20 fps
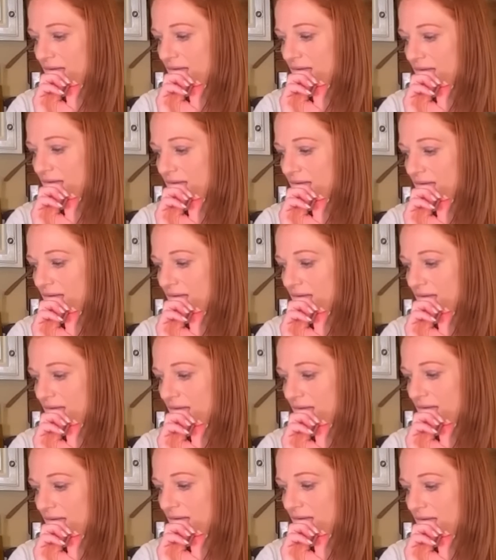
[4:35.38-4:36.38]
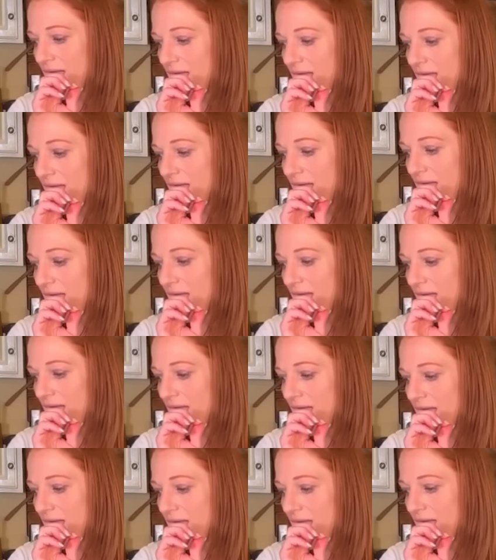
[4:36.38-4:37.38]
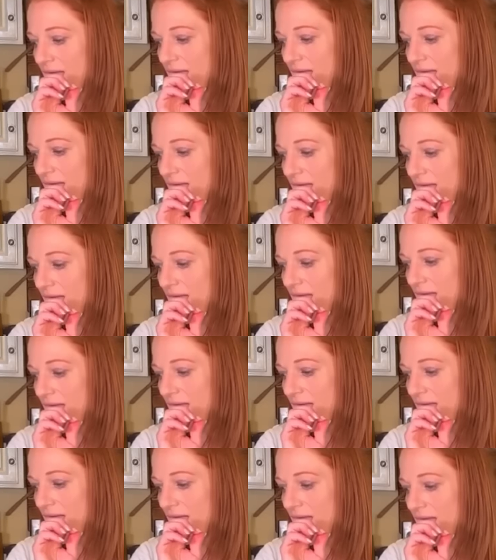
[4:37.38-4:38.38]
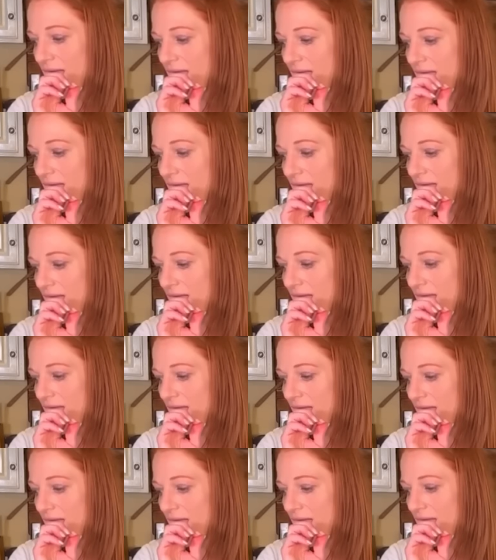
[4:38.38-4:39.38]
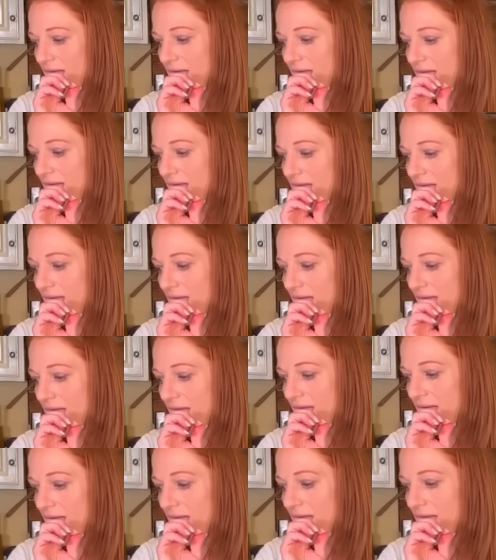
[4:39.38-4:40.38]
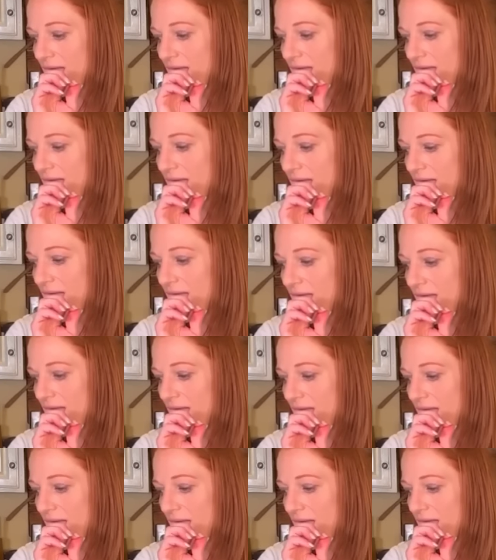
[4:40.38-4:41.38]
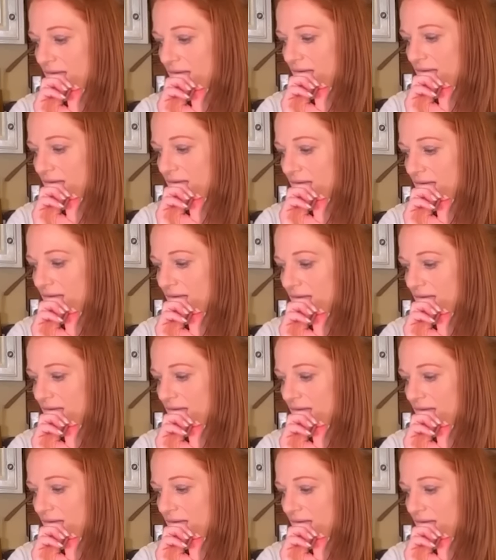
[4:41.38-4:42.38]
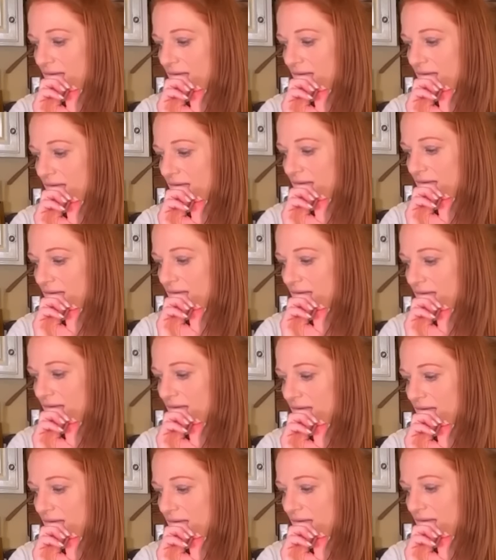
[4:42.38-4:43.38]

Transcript: The person shown says nothing.